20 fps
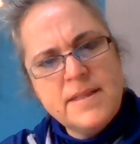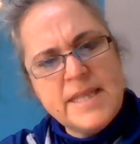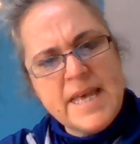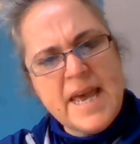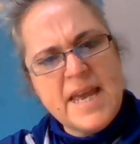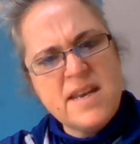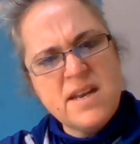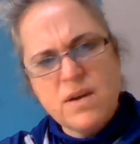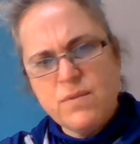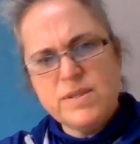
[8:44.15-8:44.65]

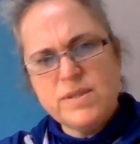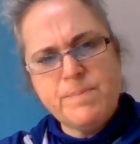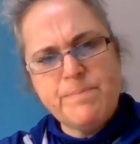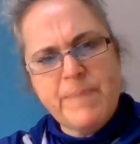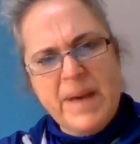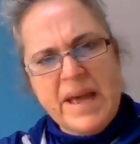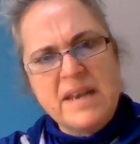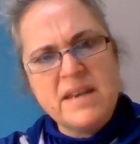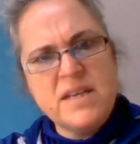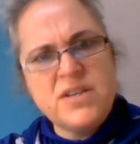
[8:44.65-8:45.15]
Then I was
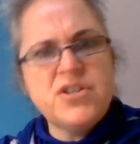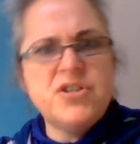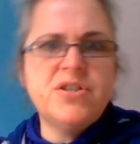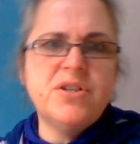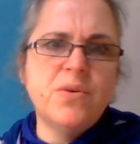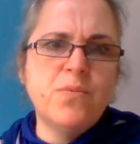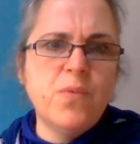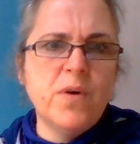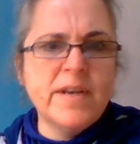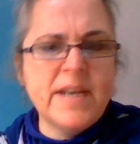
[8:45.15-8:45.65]
banished
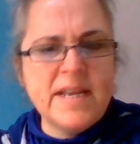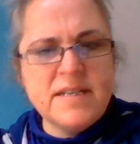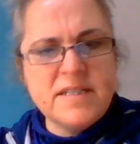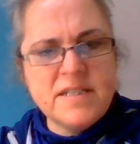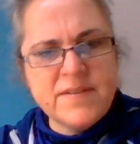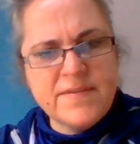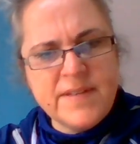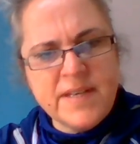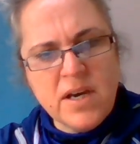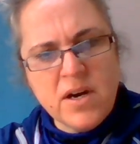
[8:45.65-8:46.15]
to one
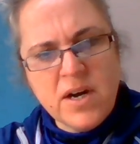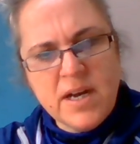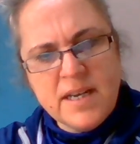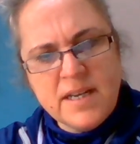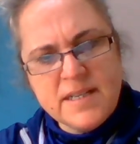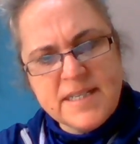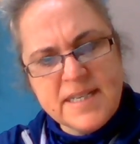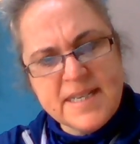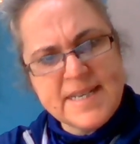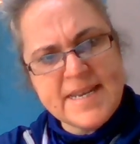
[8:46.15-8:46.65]
end of the island,